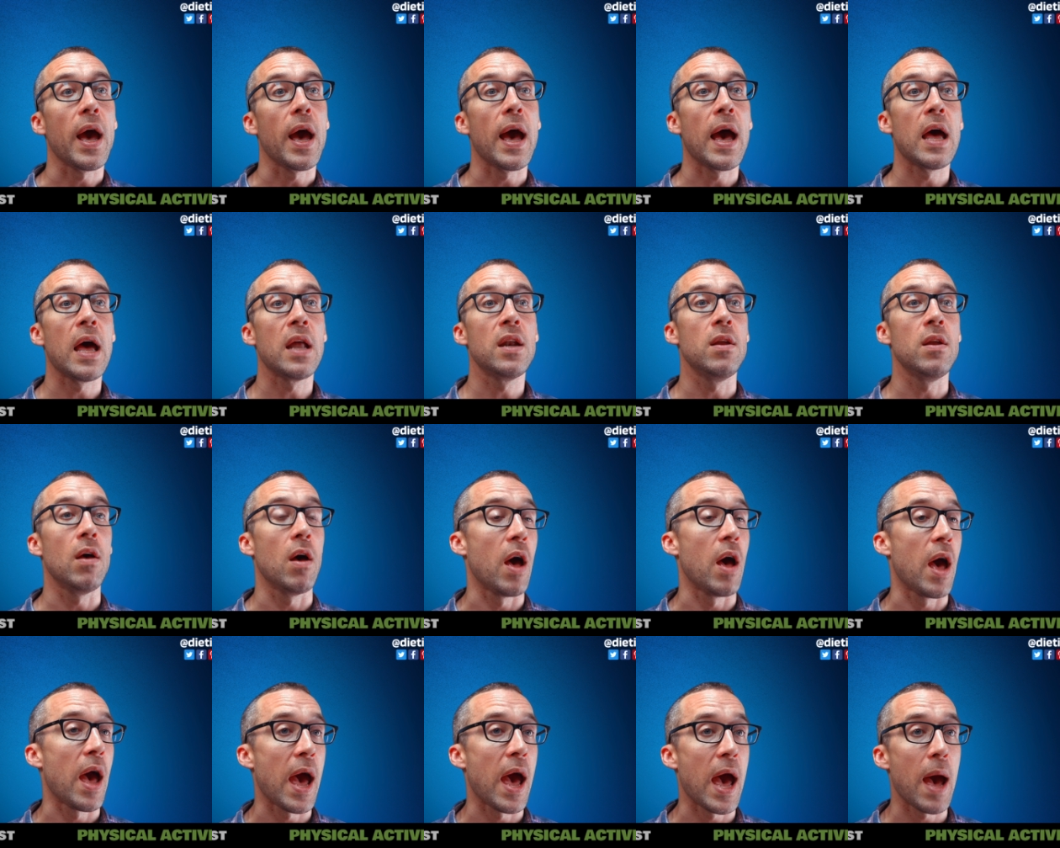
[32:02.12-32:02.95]
And
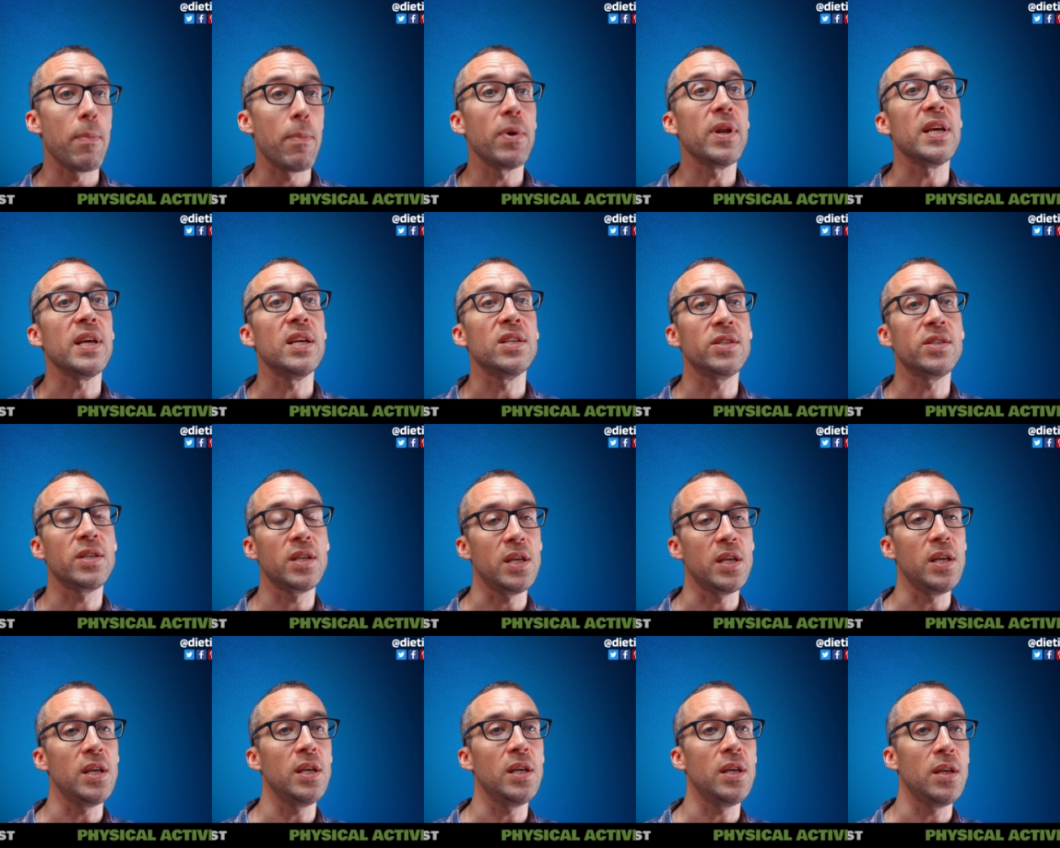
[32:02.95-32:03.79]
habit is
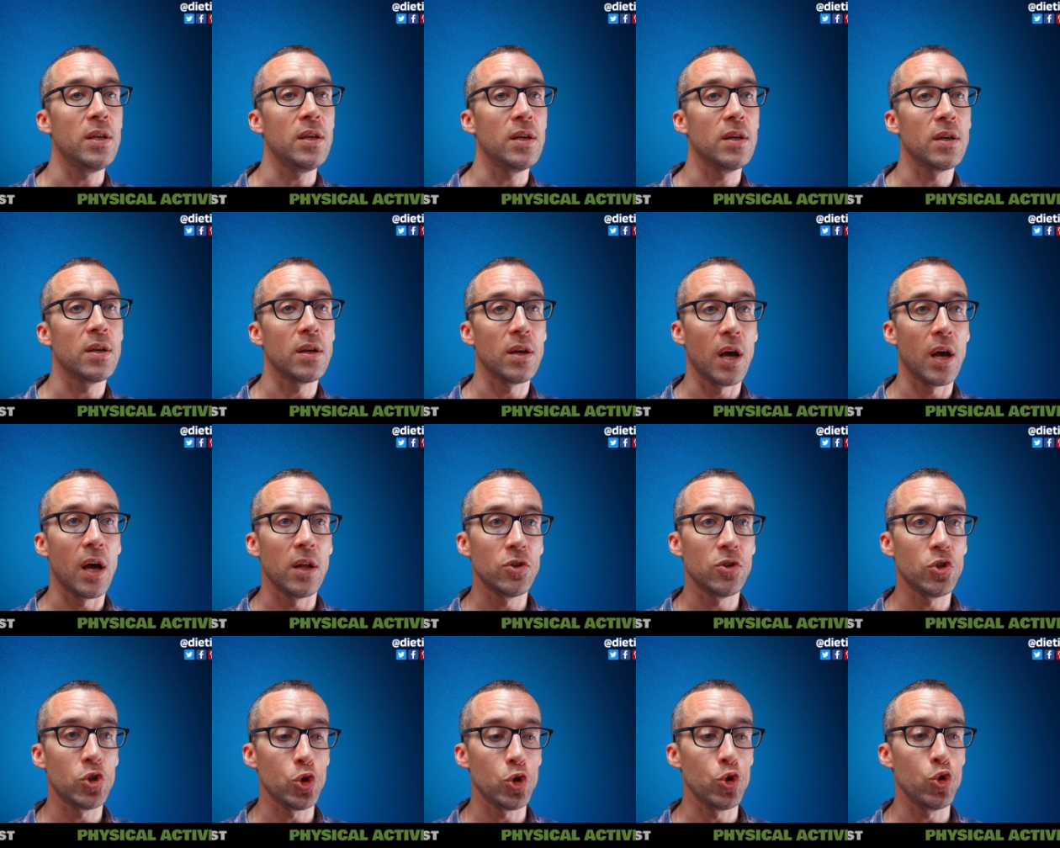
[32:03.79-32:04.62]
key
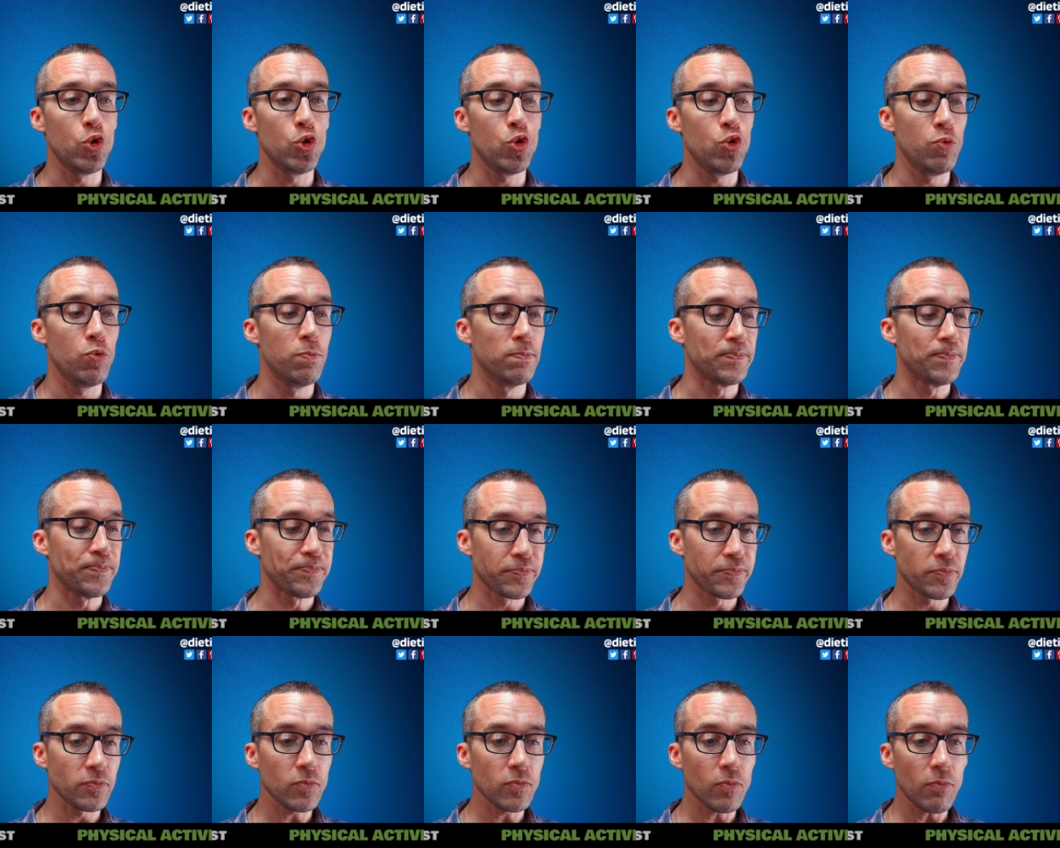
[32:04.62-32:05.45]
to
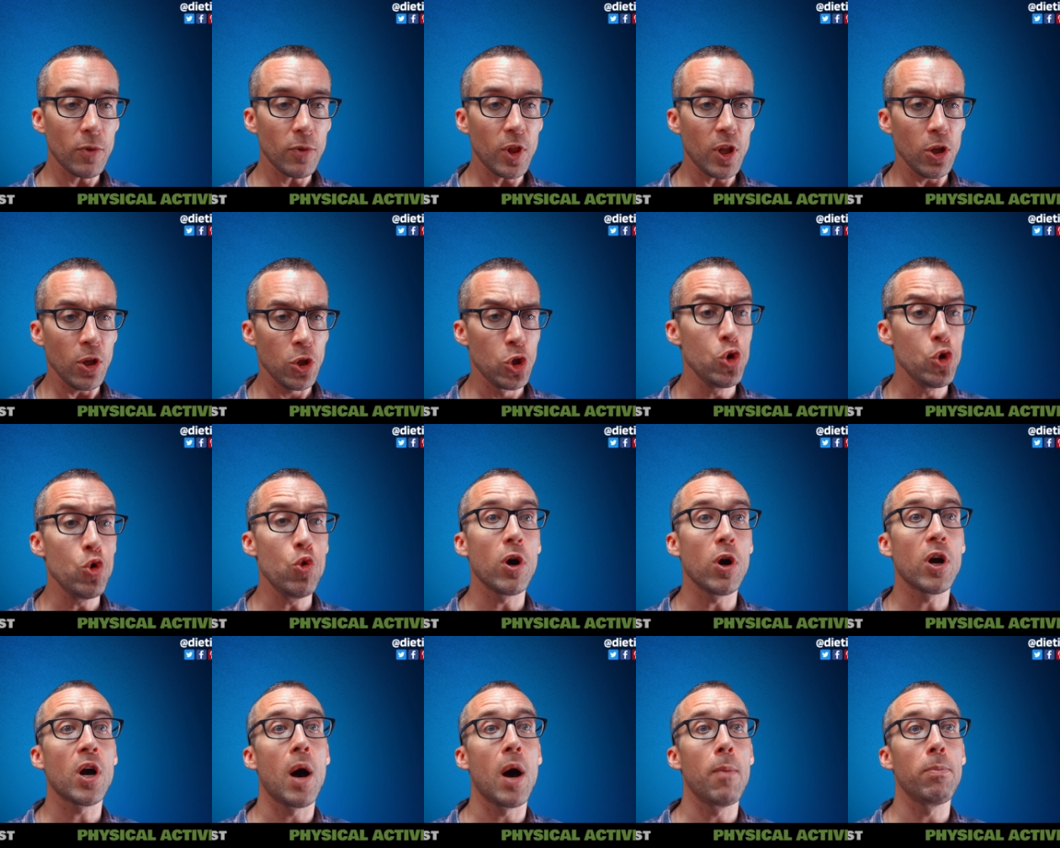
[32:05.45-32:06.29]
you
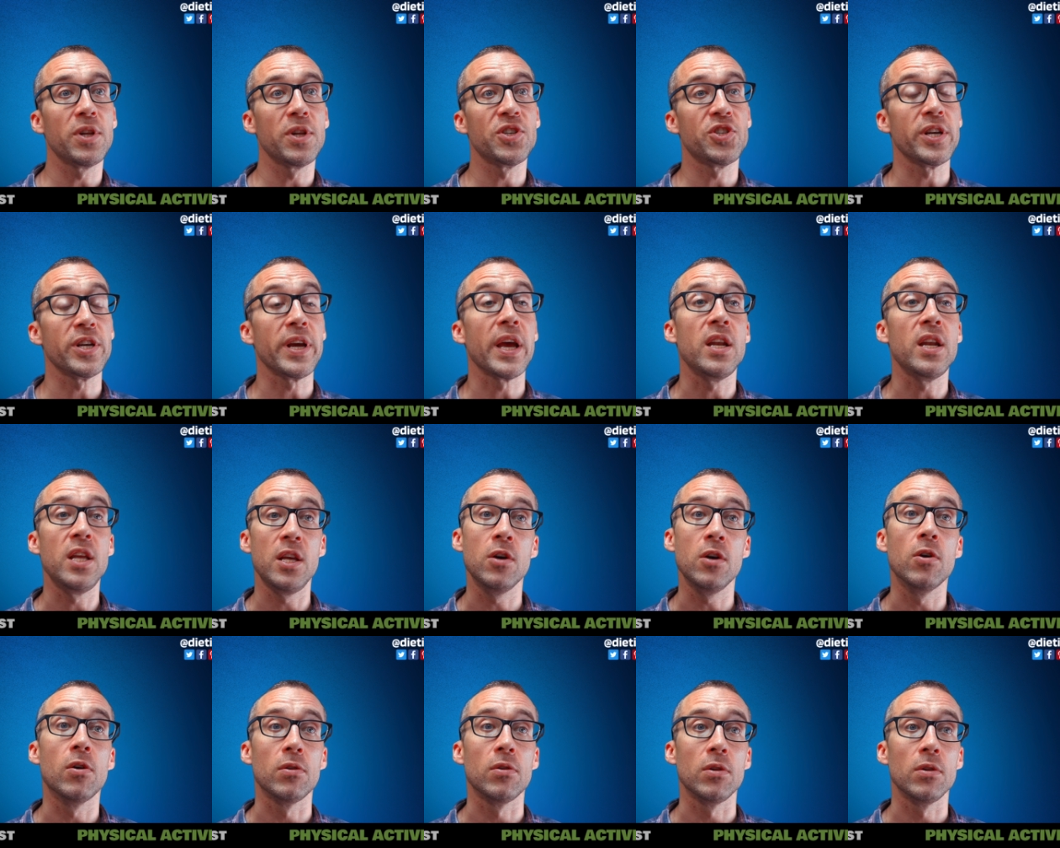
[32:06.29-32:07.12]
accomplishing any
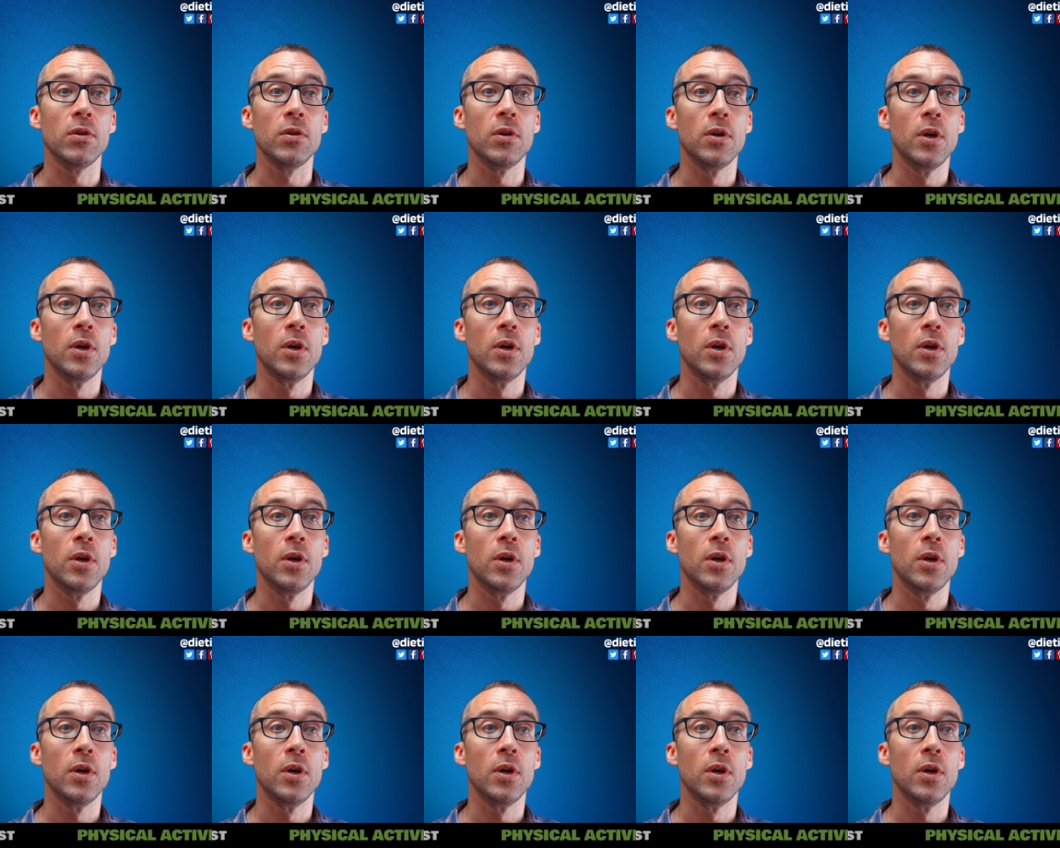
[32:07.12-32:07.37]
goal.